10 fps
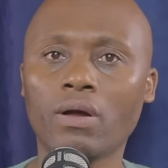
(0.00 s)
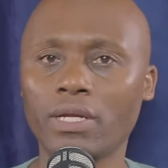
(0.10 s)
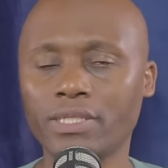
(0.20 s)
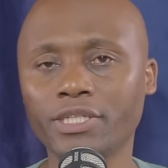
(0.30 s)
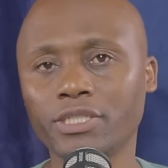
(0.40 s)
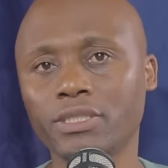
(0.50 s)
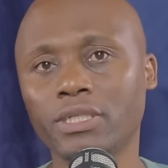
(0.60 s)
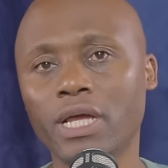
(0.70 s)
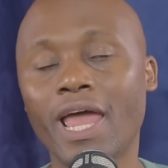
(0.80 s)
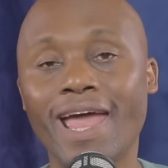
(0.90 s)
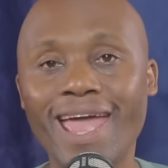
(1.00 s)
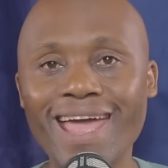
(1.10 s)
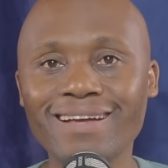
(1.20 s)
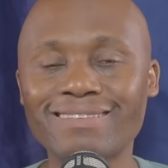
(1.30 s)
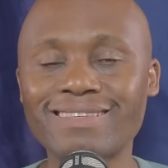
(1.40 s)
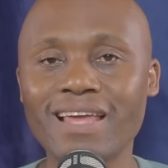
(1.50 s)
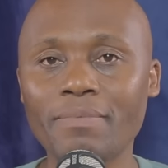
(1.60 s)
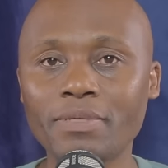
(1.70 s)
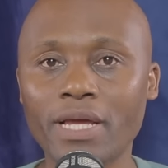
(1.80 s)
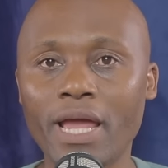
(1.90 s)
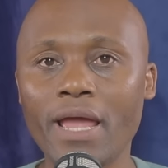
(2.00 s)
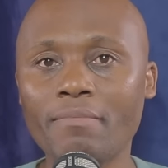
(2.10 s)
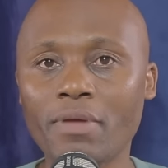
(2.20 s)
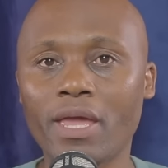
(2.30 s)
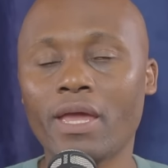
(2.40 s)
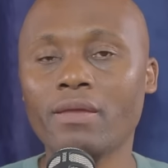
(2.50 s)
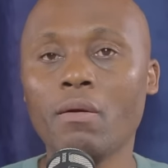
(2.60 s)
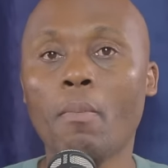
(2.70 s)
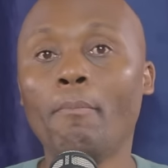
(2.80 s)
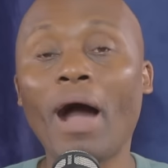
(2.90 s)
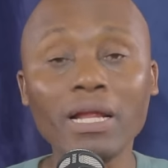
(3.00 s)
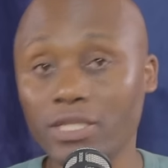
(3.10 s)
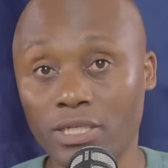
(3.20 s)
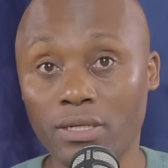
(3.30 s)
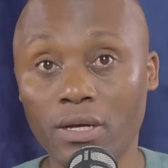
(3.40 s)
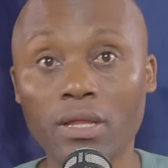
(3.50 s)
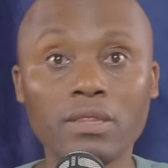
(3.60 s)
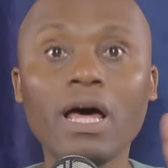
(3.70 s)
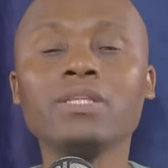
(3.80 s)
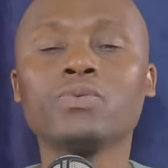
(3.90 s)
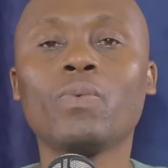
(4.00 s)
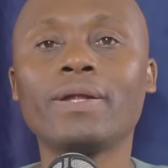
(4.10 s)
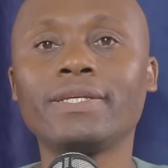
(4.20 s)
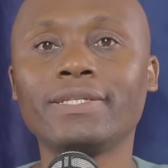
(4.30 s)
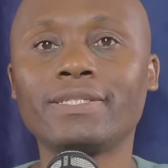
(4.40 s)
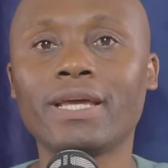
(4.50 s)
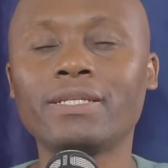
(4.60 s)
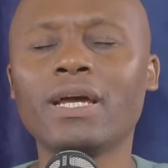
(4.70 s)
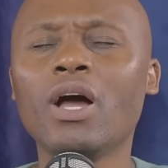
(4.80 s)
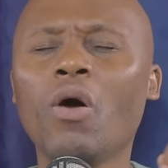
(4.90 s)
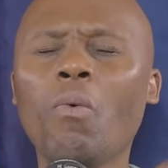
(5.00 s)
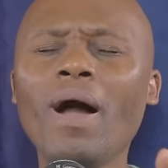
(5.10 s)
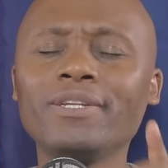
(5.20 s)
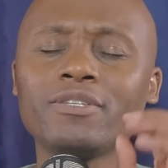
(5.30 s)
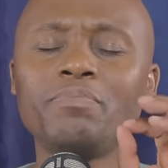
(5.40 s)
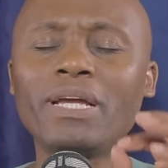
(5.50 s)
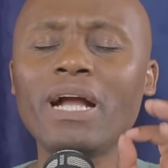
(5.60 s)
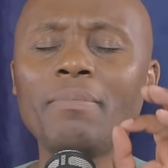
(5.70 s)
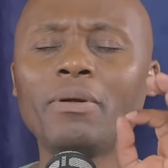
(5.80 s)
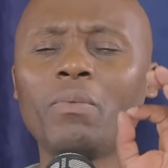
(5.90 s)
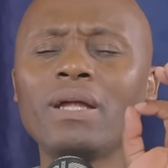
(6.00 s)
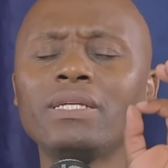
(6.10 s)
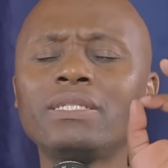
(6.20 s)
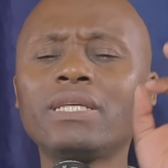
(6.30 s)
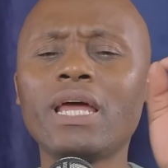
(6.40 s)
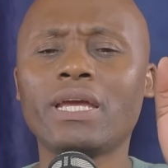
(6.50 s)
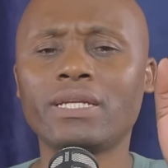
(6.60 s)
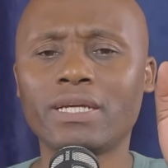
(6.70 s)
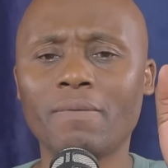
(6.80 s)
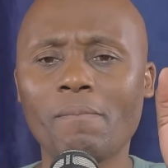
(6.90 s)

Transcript: organization except MK Party. That's what he said. Well, speaking about what he said,